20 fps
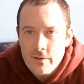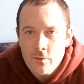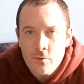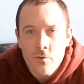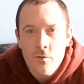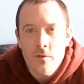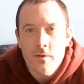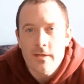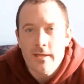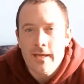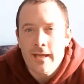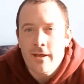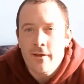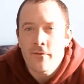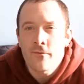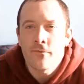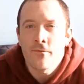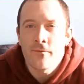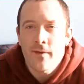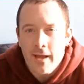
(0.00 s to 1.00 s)
You couldn't get
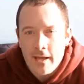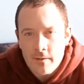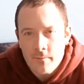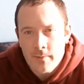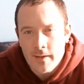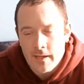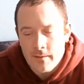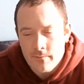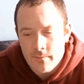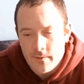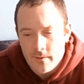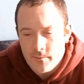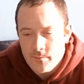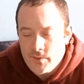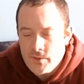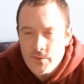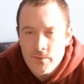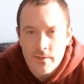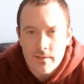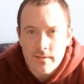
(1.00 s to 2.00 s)
a fag paper
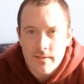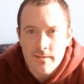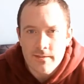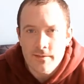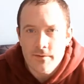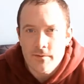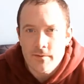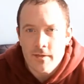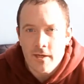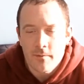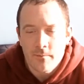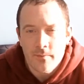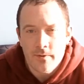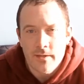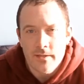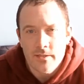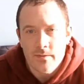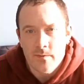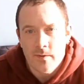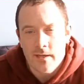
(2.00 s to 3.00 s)
between these two
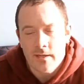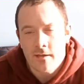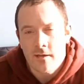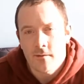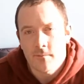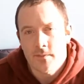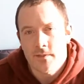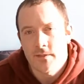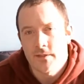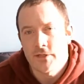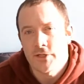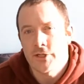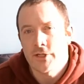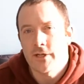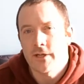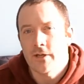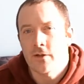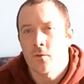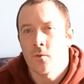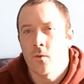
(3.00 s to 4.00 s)
companies when it comes to the
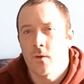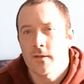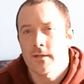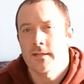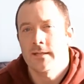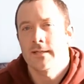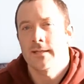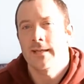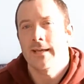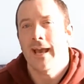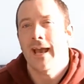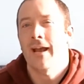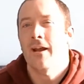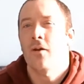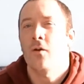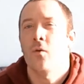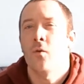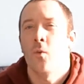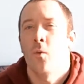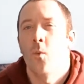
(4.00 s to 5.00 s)
sheer quantity
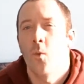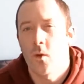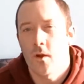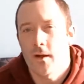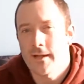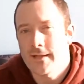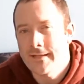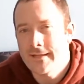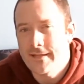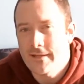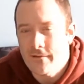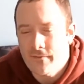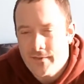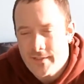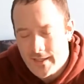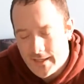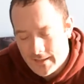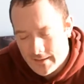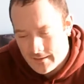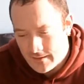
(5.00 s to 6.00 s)
and quality of
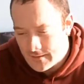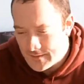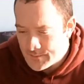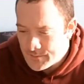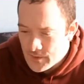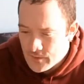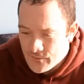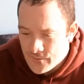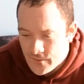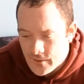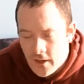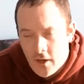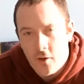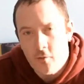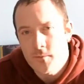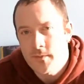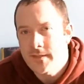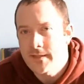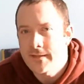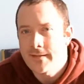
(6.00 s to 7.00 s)
titles, both on
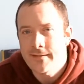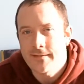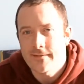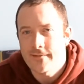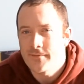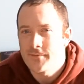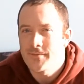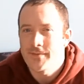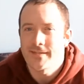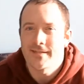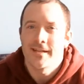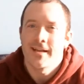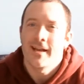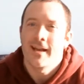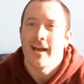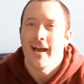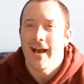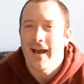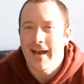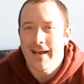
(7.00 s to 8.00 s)
home systems
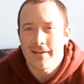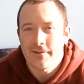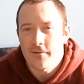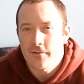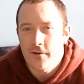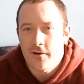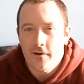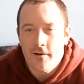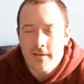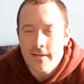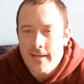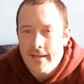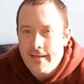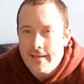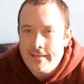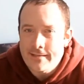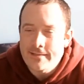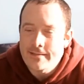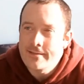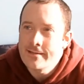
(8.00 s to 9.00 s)
and on
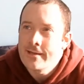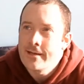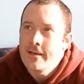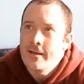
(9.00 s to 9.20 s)
arcades.